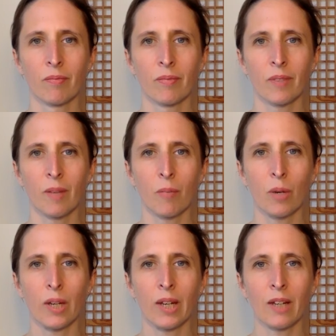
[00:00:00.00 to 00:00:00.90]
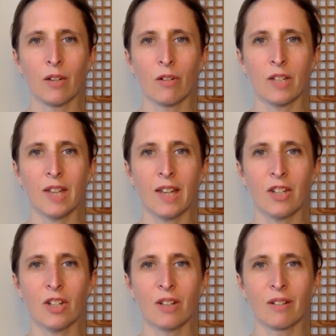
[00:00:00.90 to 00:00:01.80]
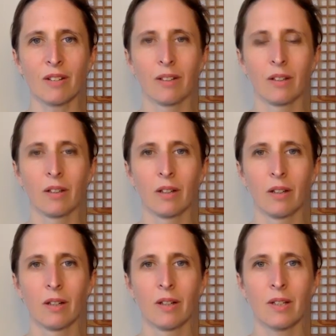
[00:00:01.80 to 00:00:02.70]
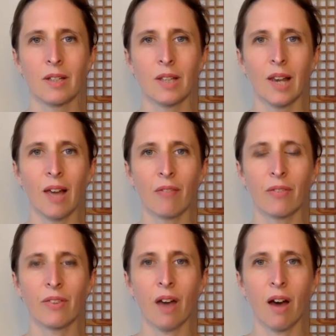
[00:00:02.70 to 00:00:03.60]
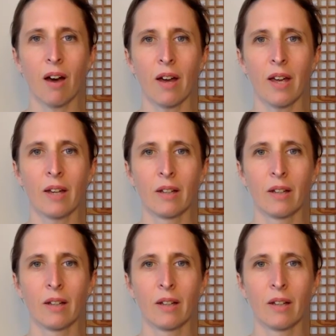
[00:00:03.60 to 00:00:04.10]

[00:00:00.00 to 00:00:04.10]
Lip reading: Then bringing your attention to the left thigh,